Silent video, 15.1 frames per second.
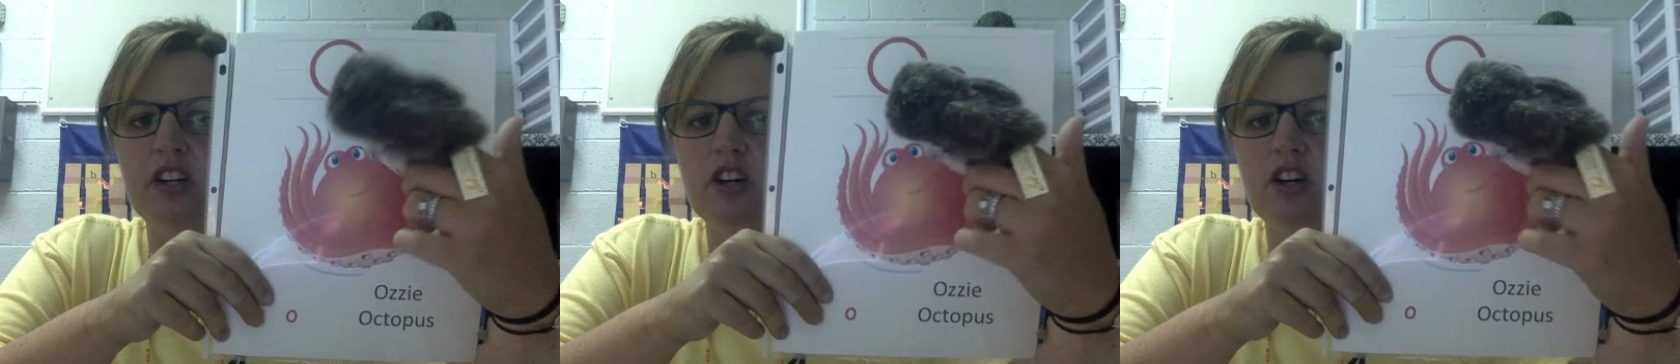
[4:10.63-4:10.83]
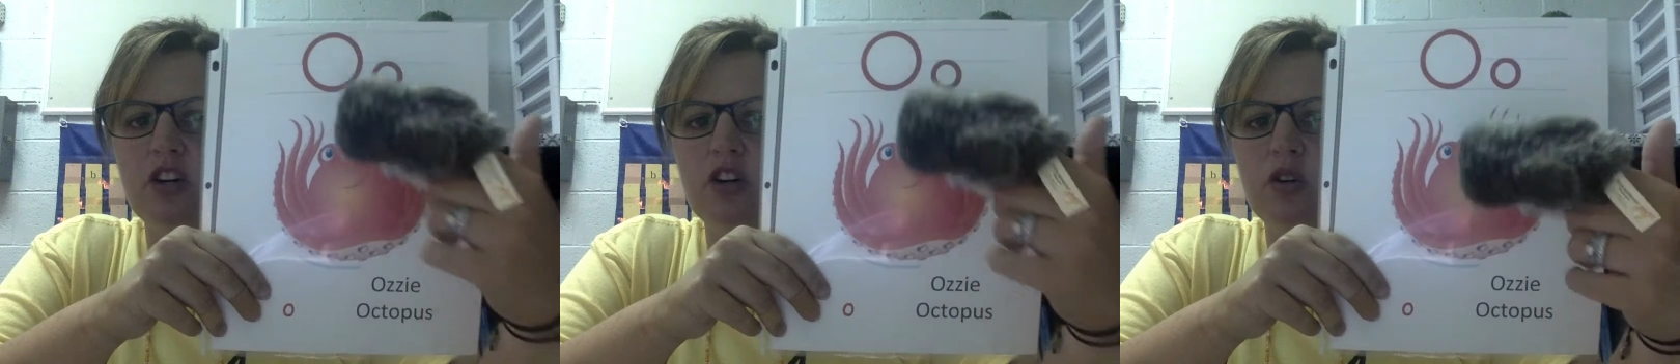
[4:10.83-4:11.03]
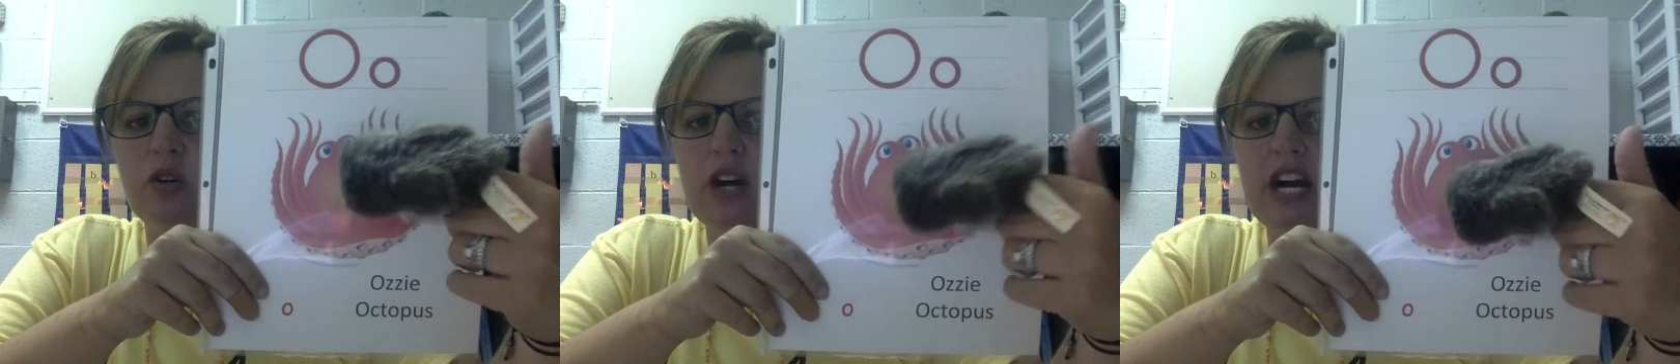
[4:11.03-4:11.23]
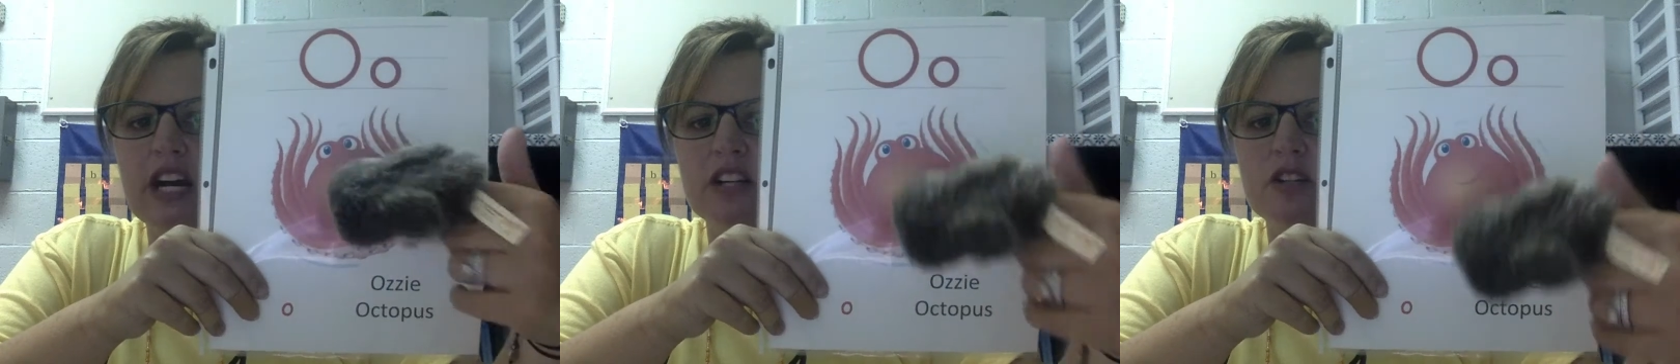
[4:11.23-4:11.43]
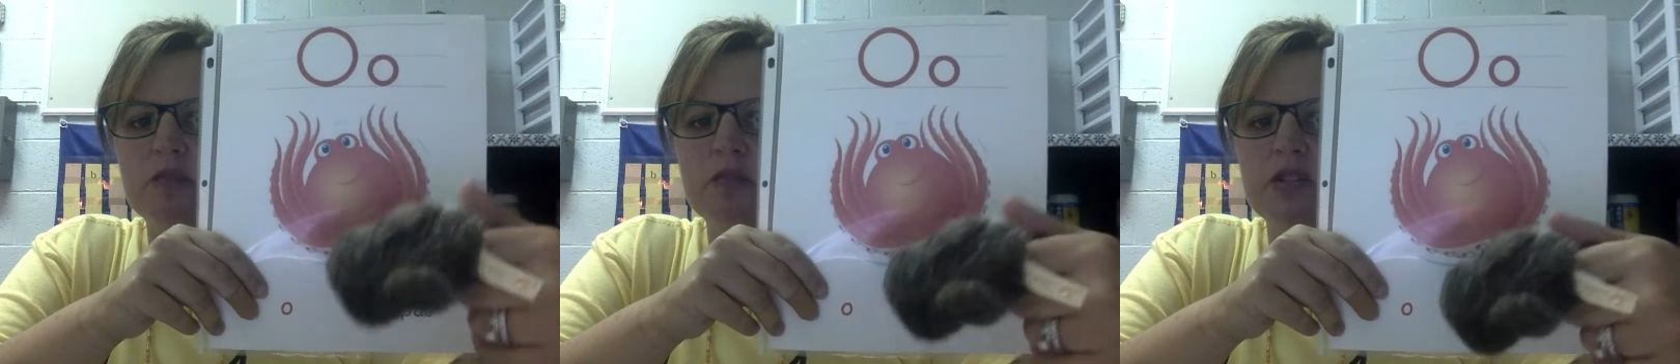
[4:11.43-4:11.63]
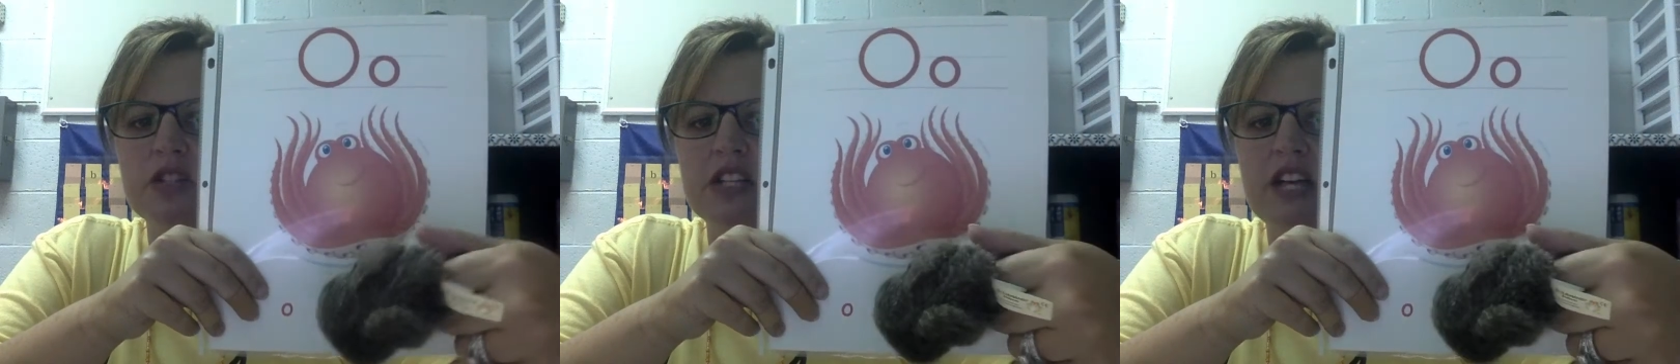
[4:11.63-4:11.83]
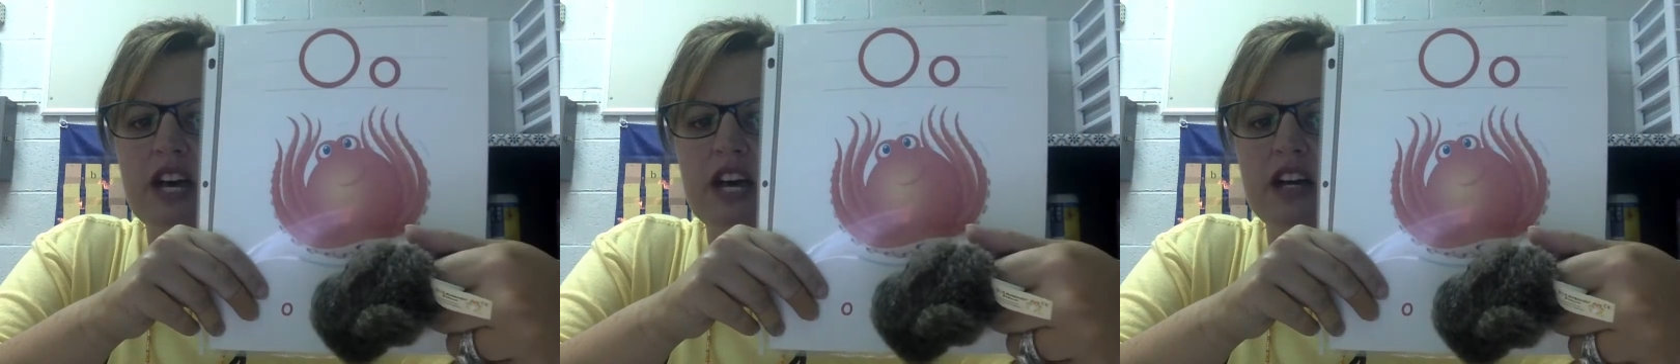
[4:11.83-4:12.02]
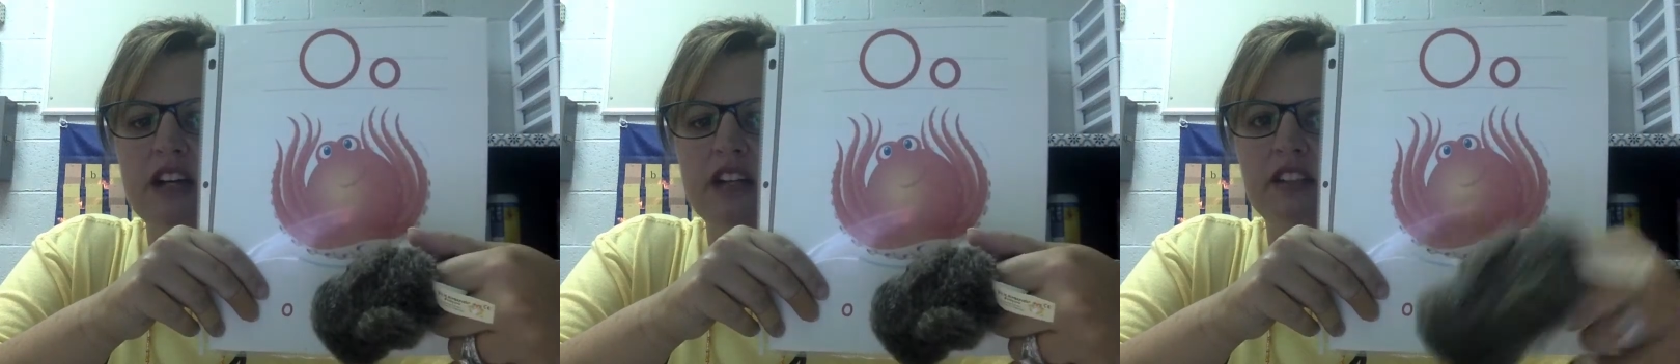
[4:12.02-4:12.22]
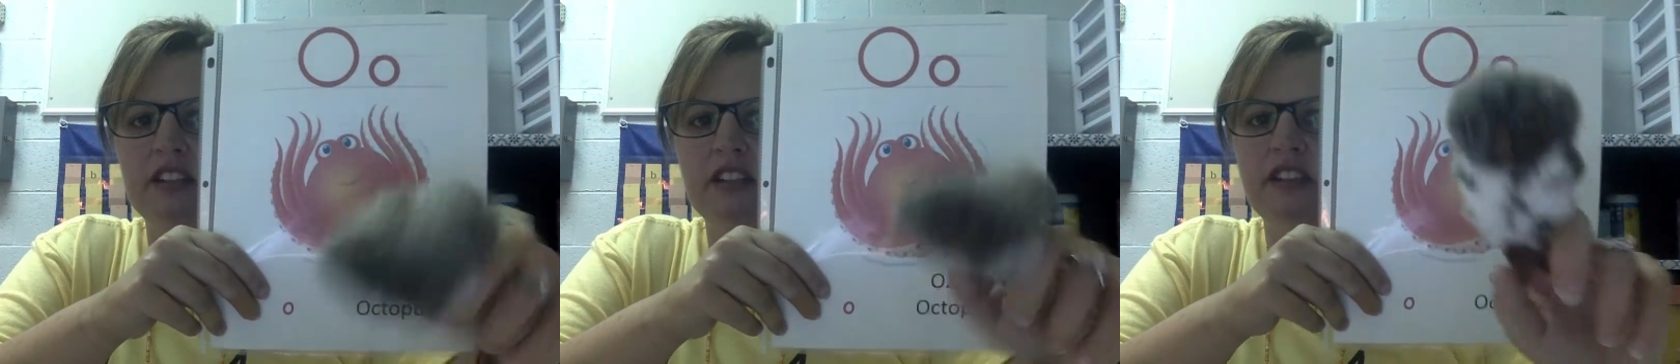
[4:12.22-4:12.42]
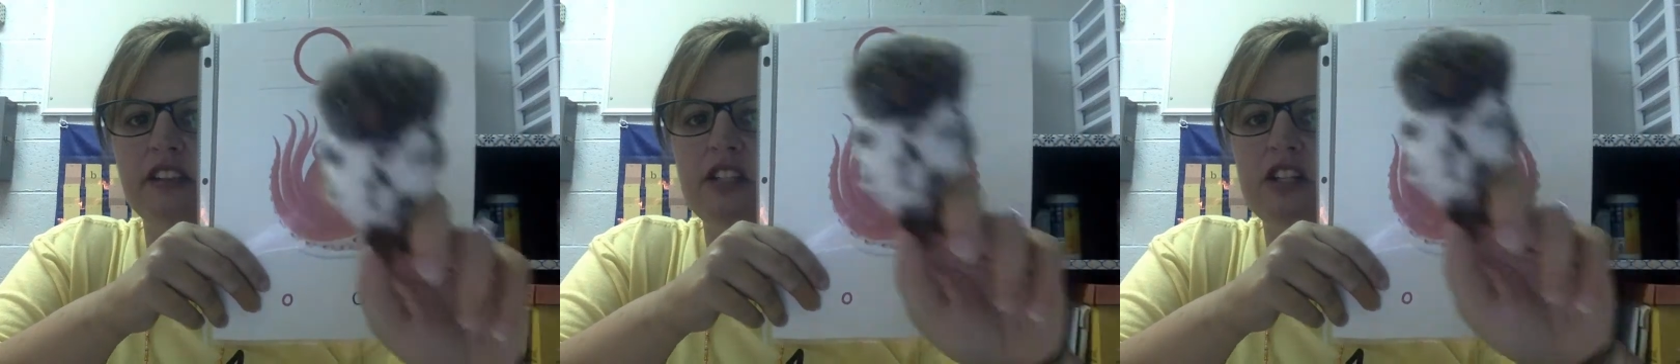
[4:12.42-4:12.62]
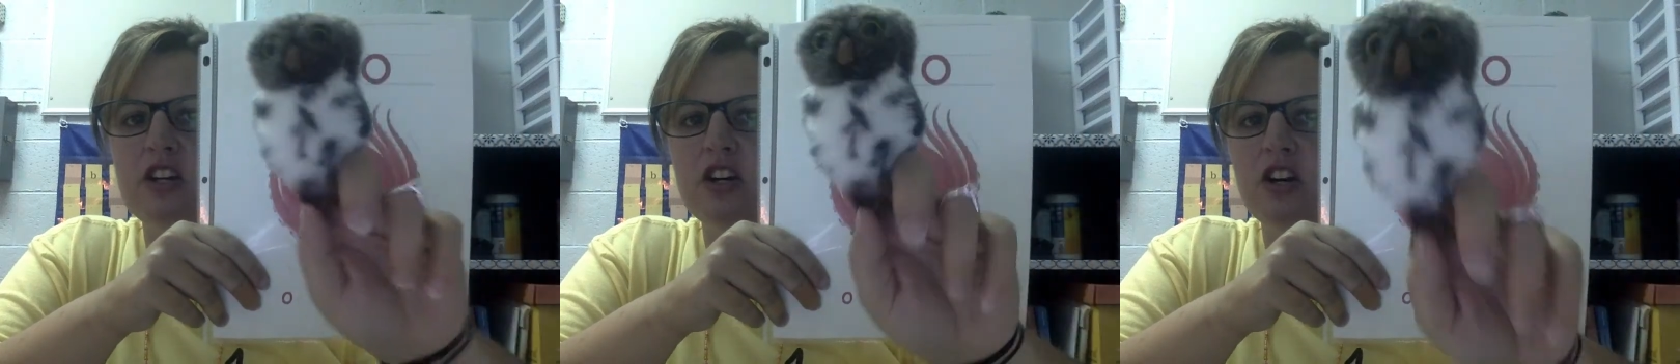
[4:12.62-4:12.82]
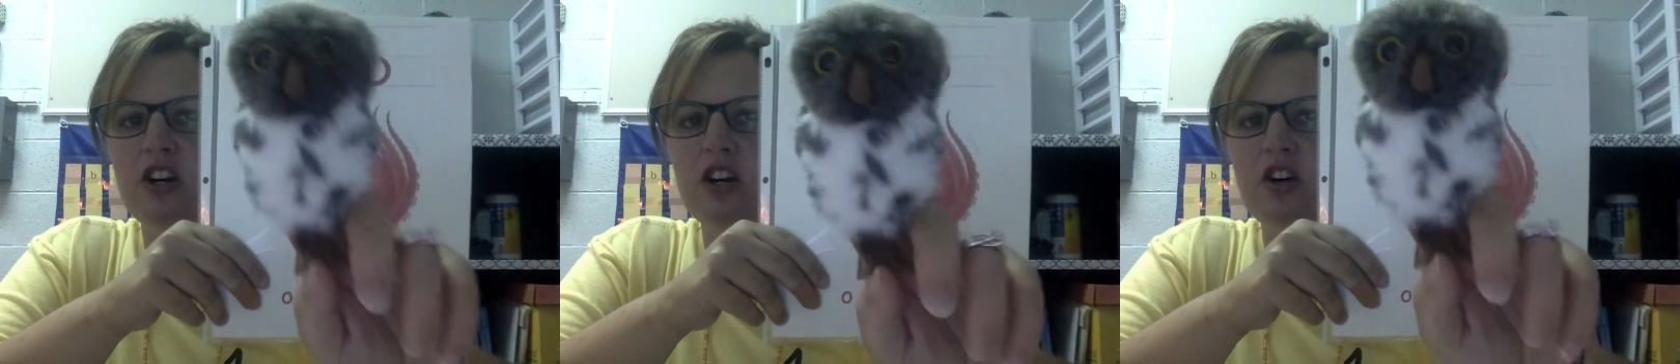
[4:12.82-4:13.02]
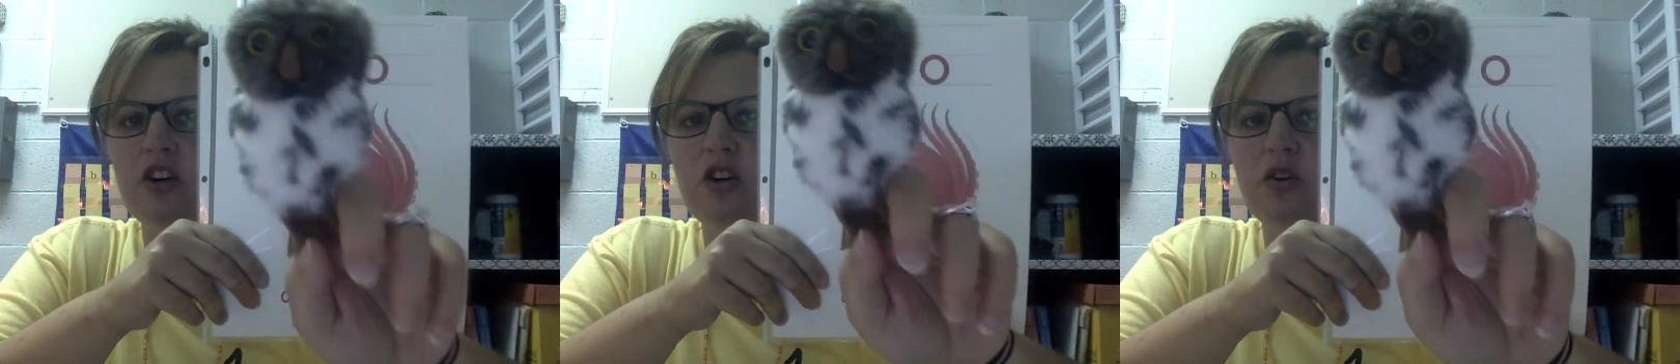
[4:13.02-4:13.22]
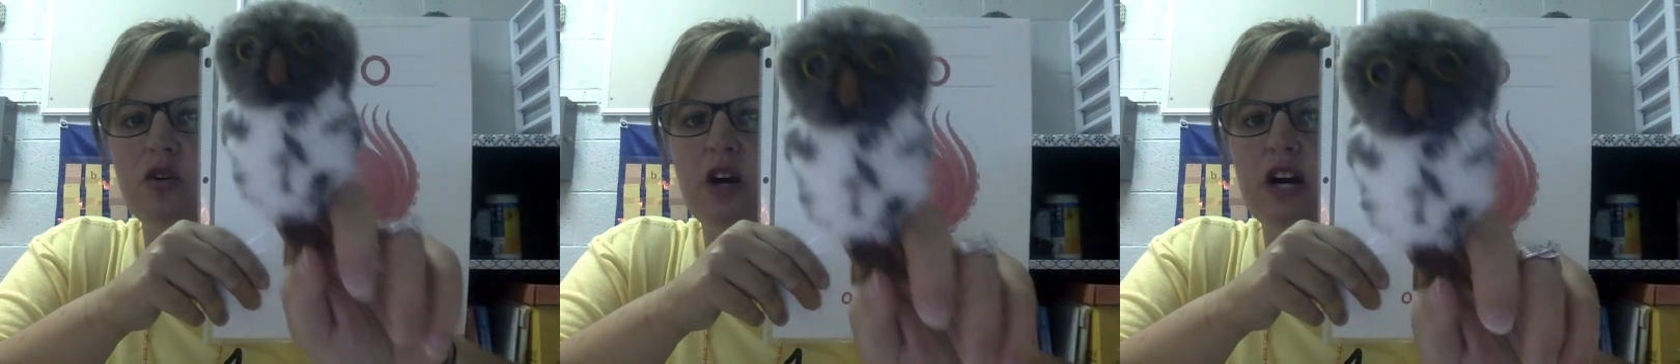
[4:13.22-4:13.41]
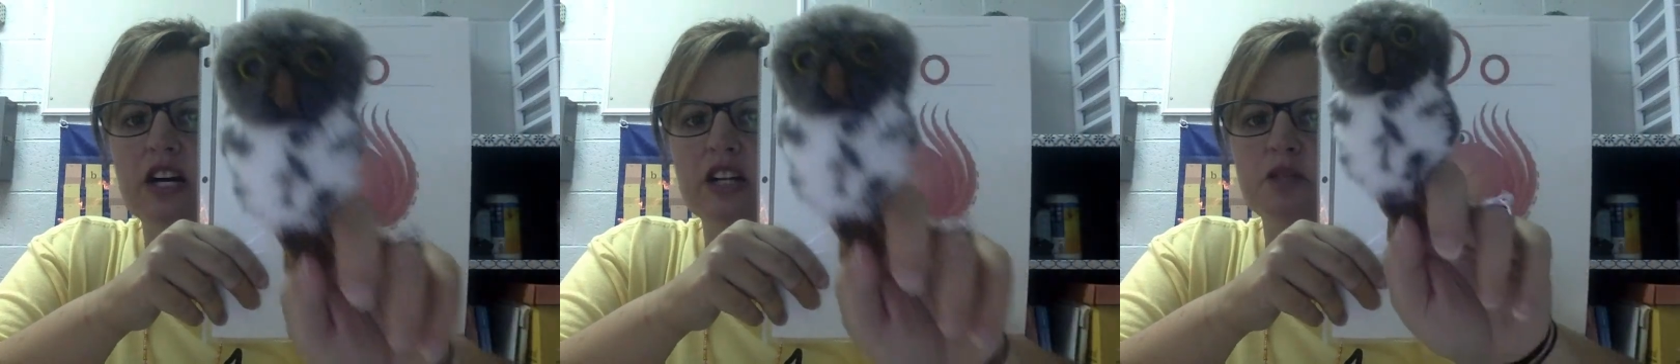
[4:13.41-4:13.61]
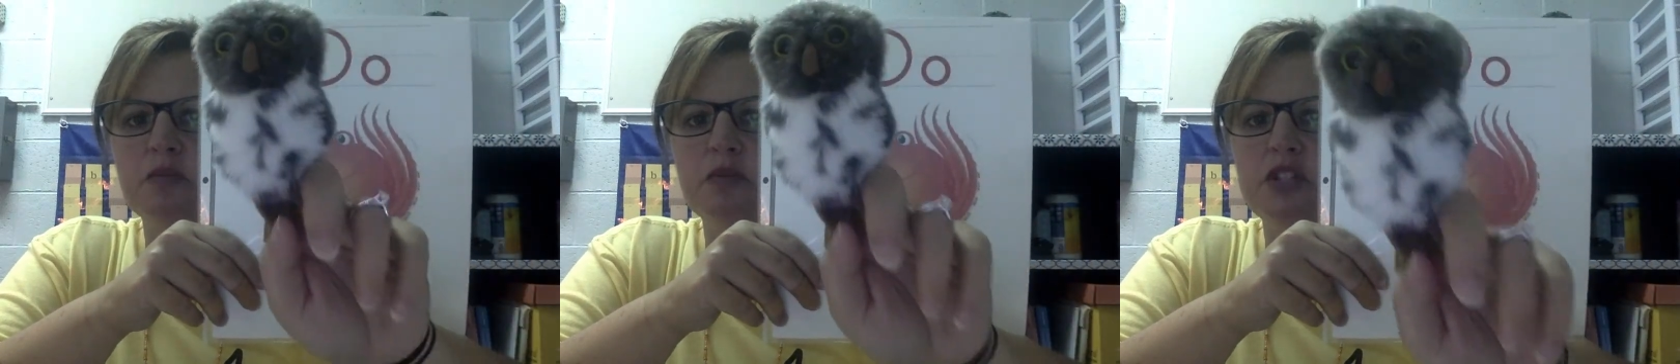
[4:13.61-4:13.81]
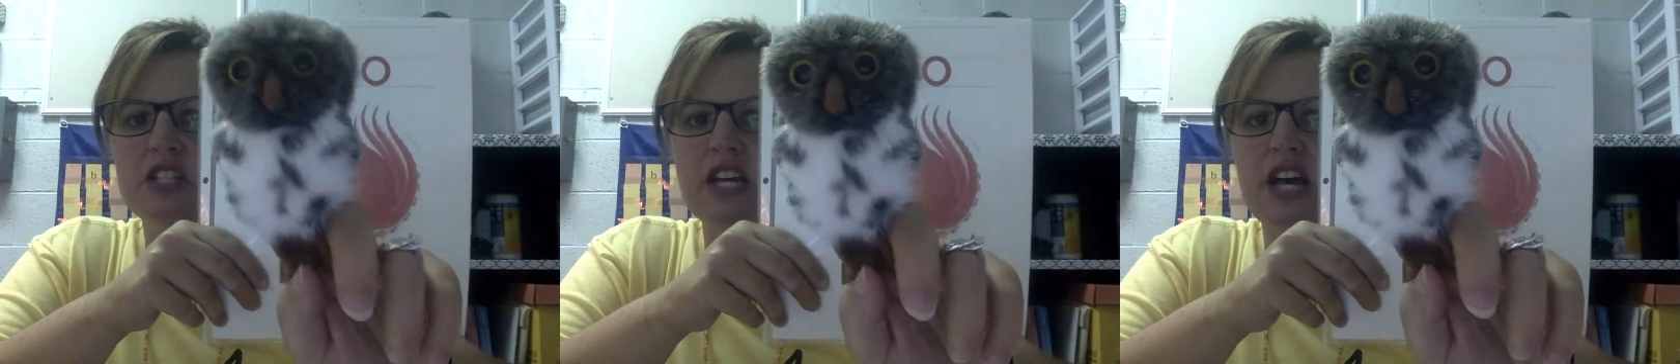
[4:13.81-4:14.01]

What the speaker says: O, octopus, ah. O, octopus,